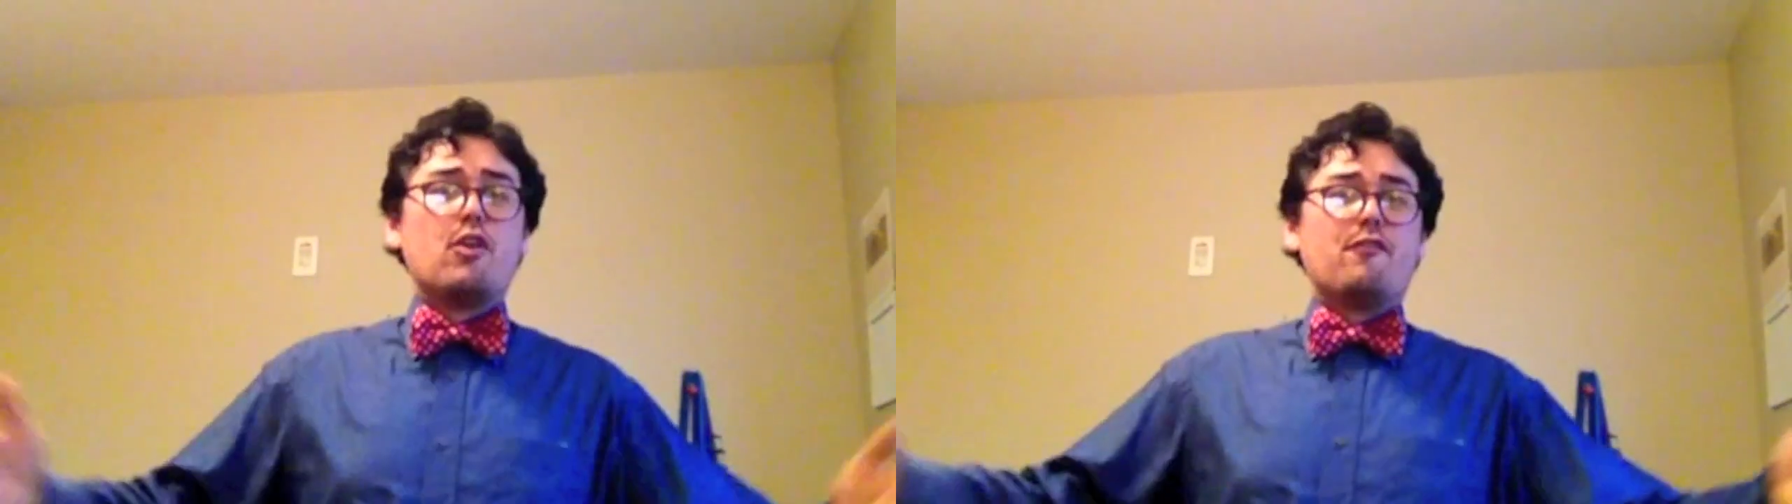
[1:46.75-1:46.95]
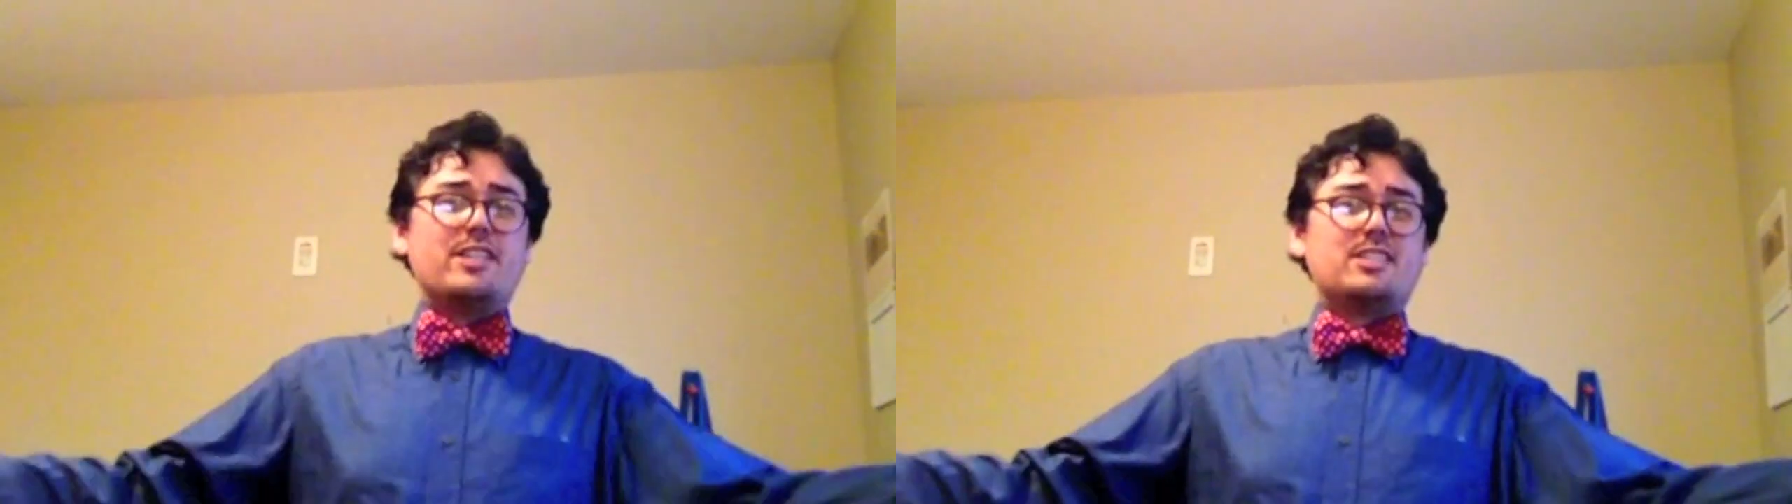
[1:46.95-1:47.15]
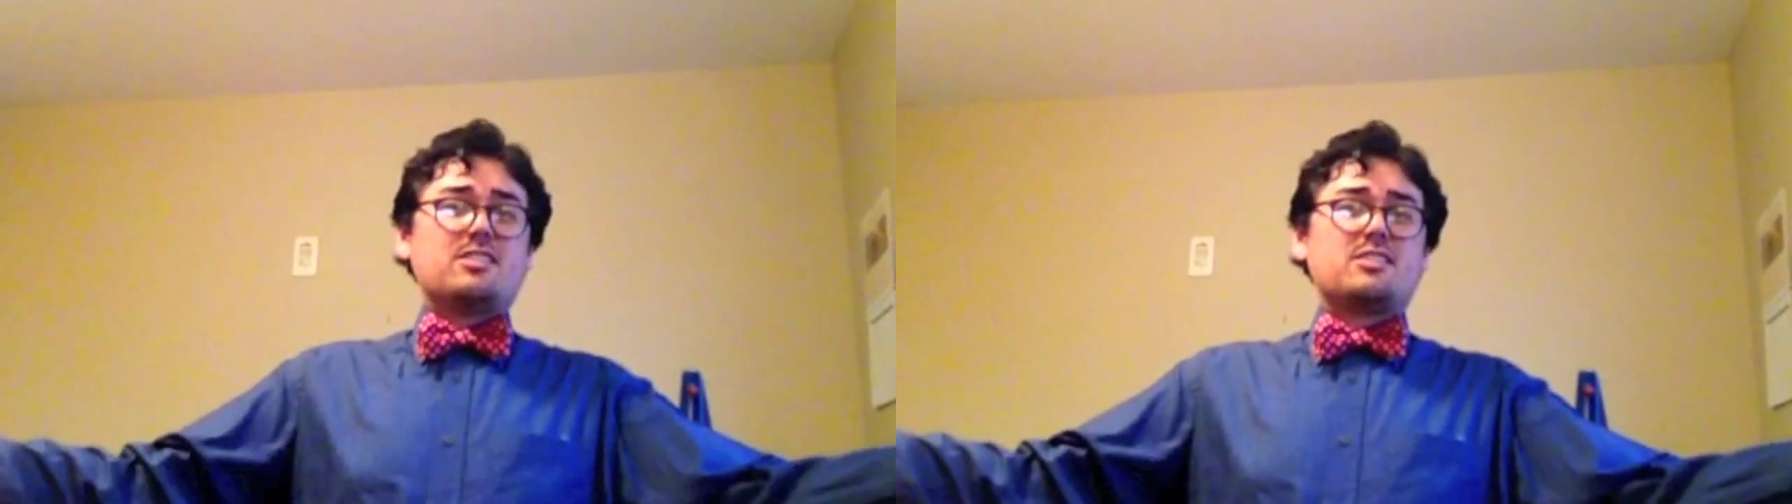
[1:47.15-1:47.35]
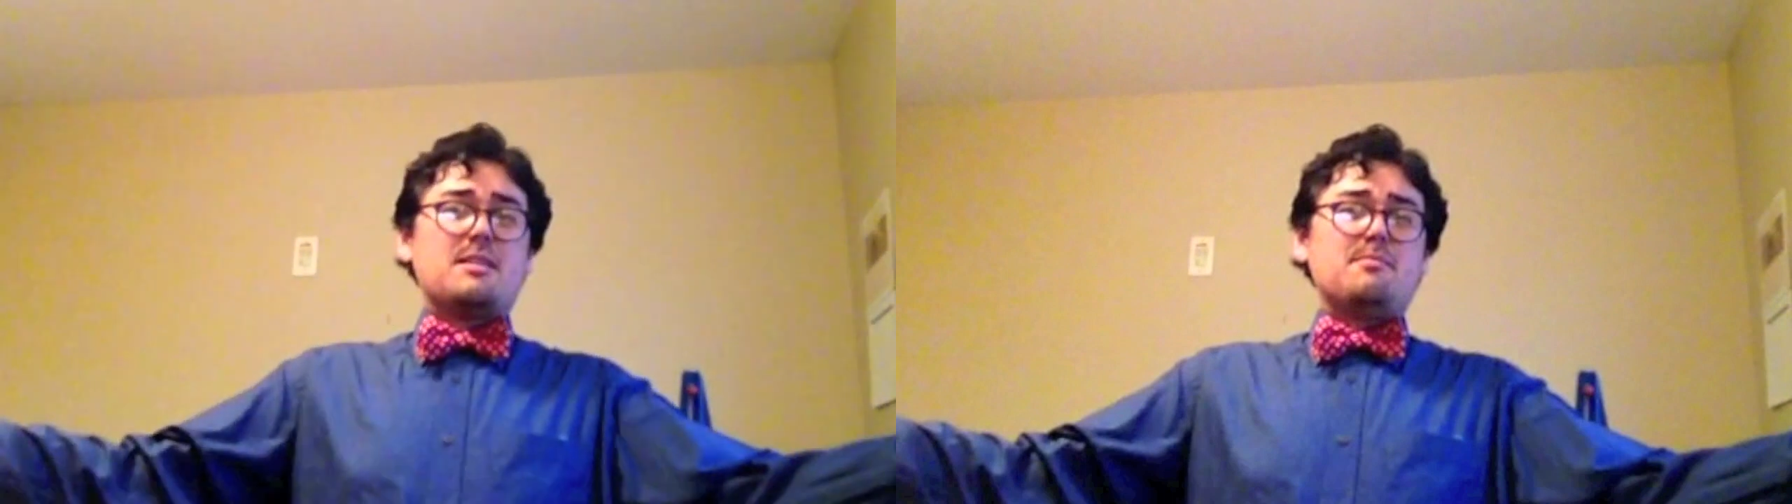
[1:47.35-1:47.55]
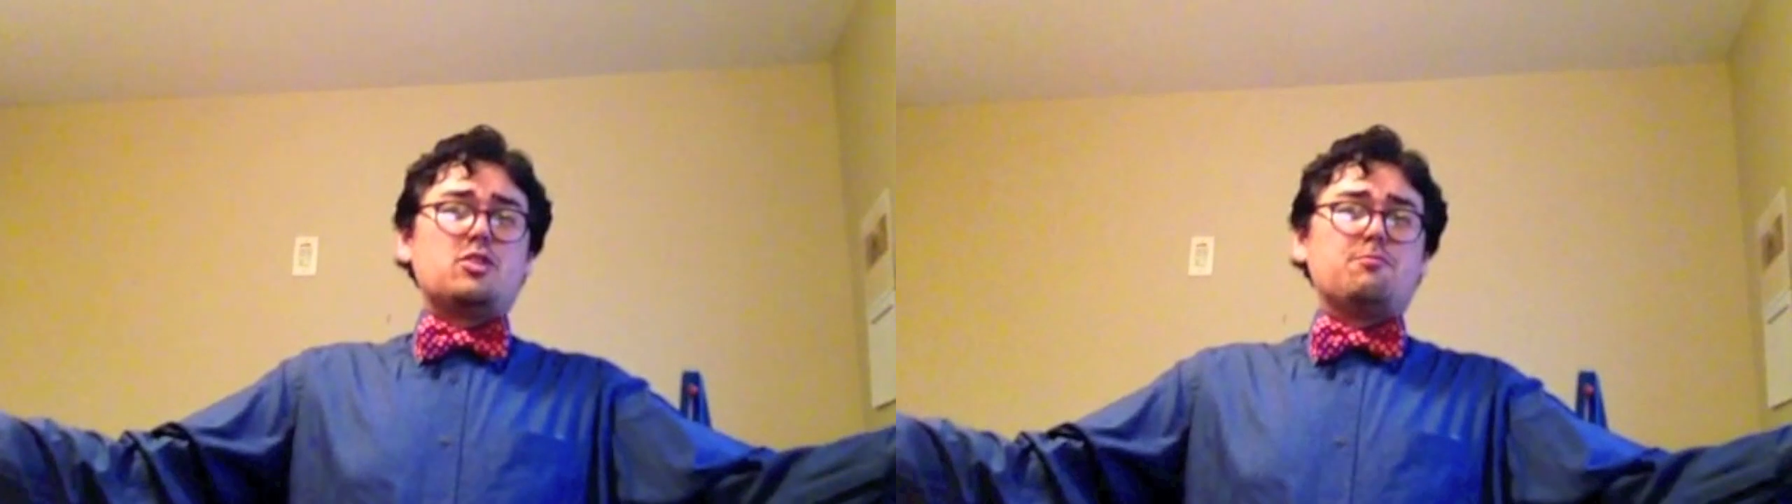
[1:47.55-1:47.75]
Though physics
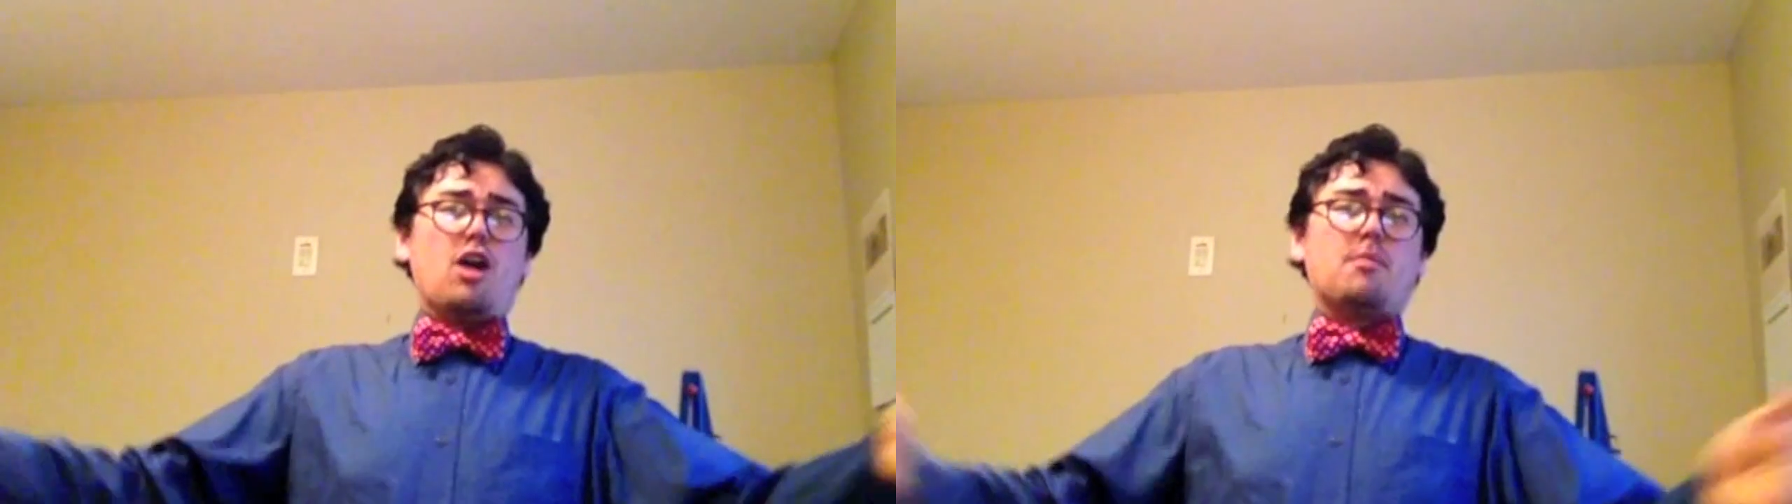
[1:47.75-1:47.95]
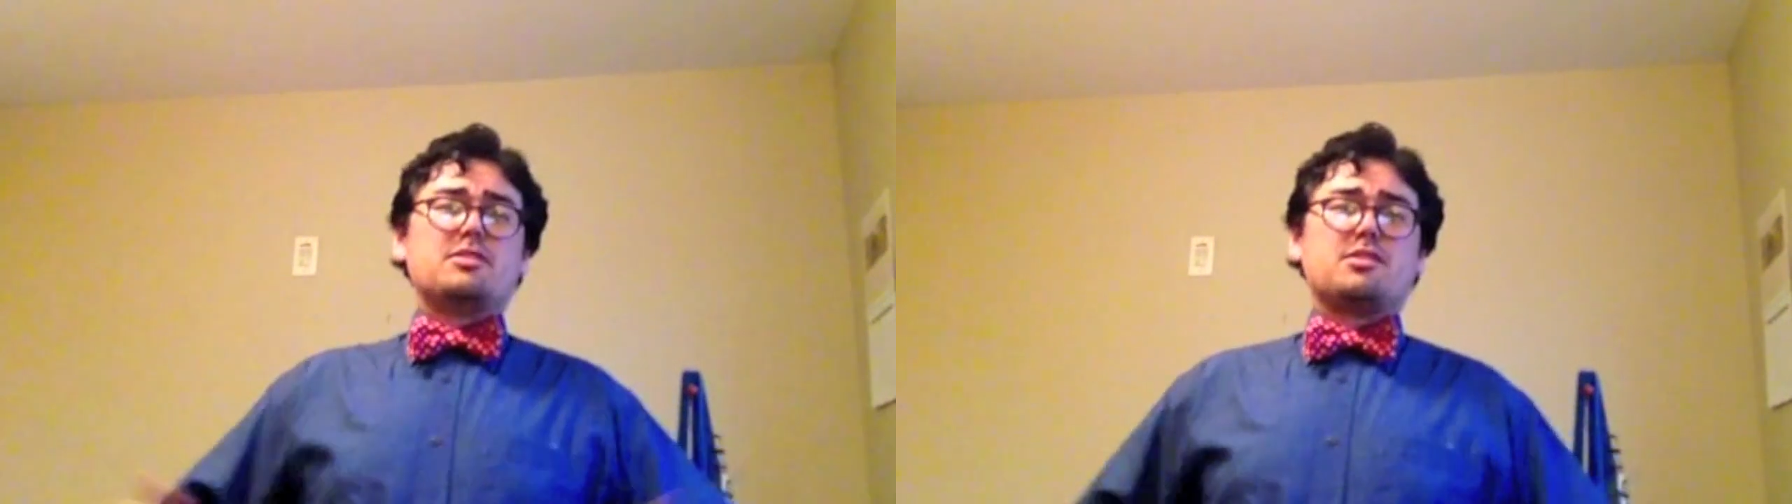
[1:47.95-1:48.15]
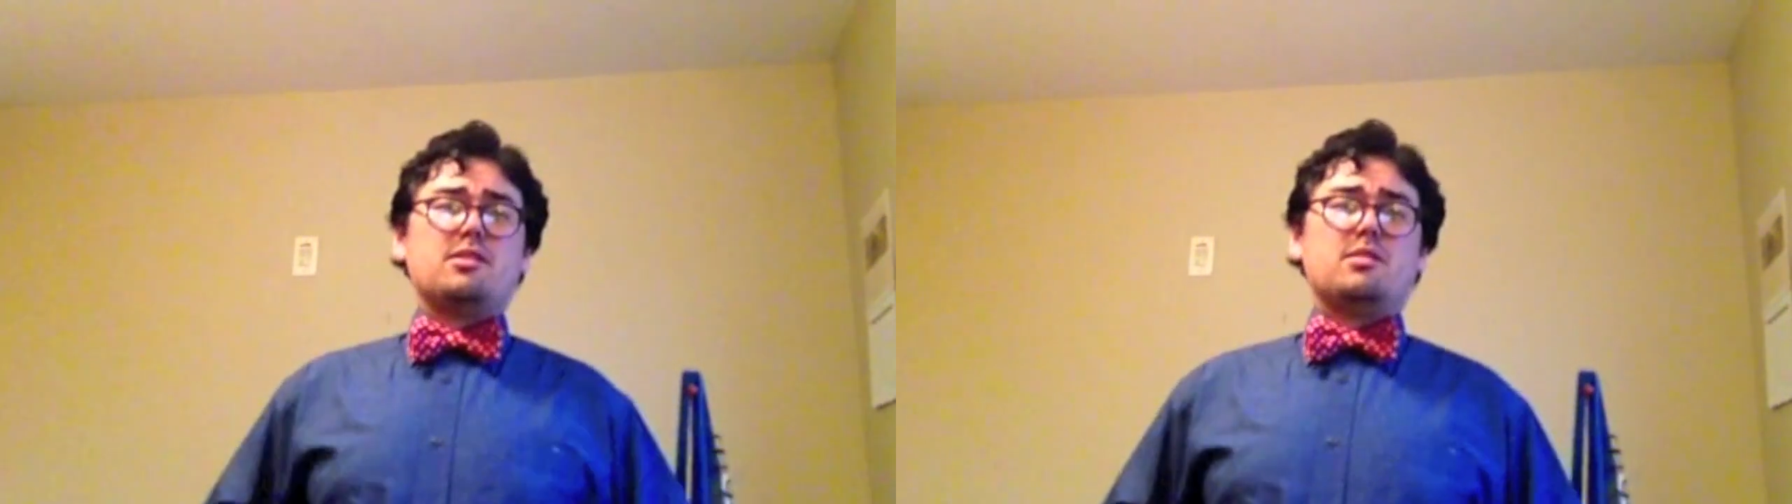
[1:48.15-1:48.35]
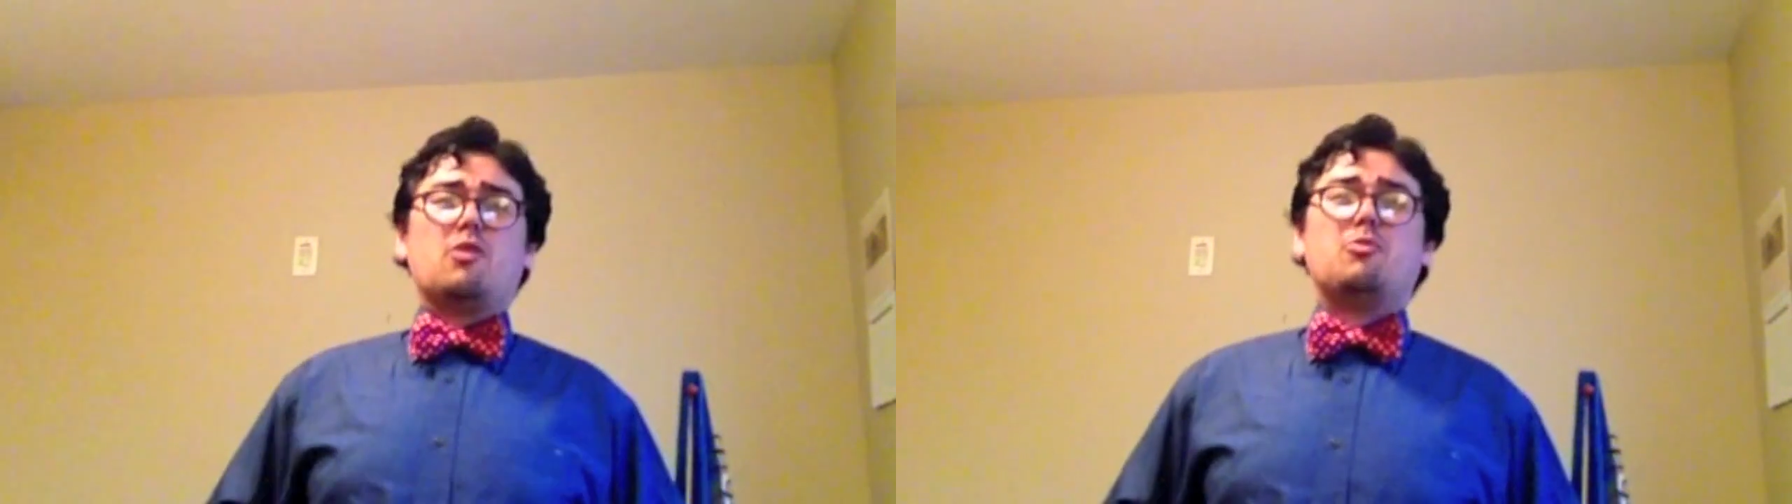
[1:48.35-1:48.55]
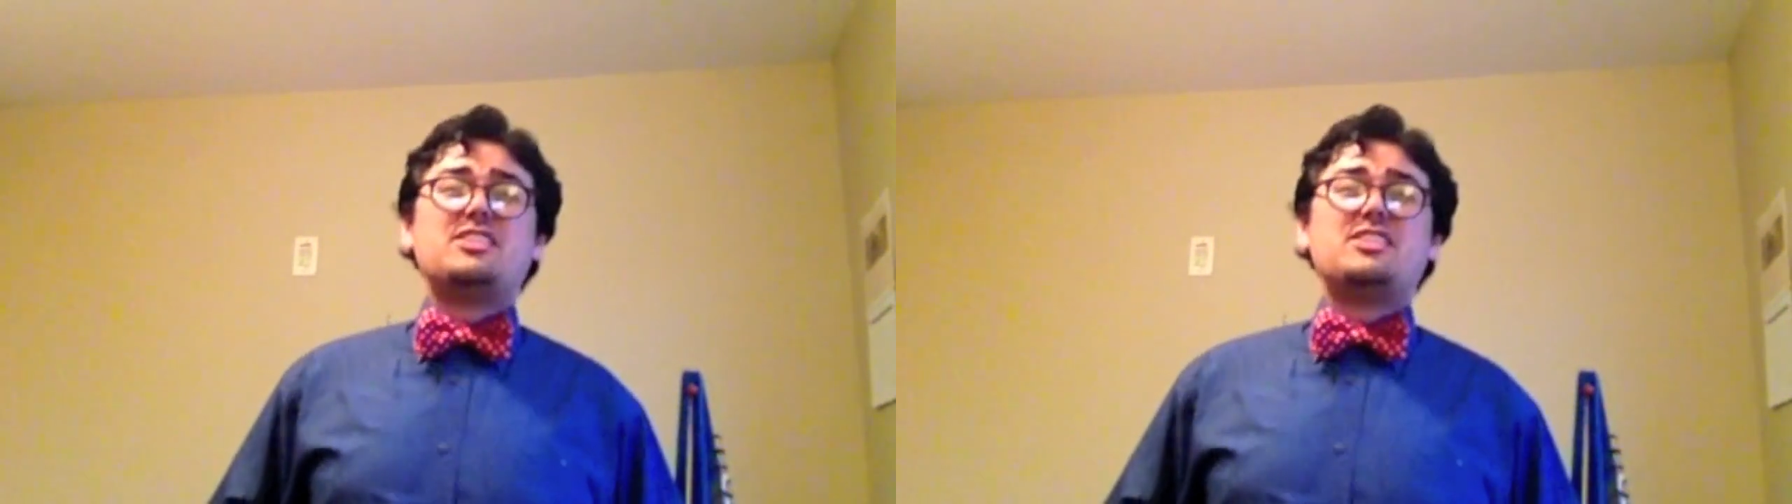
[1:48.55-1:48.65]
seems to promise you a